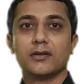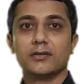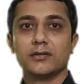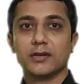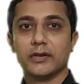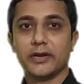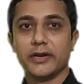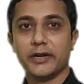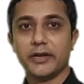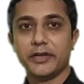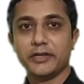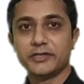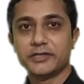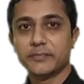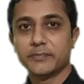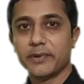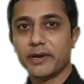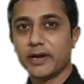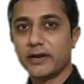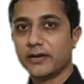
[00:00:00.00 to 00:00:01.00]
The
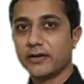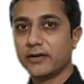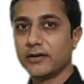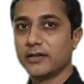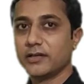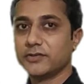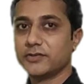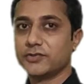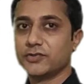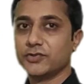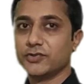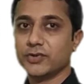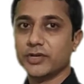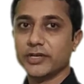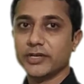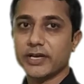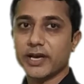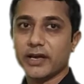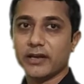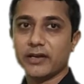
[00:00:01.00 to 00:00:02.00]
radiation pattern is
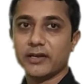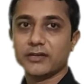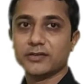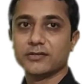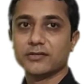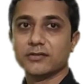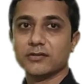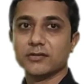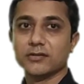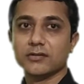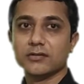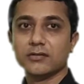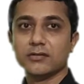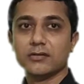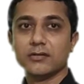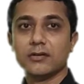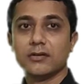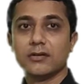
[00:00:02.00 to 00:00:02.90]
unidirectional.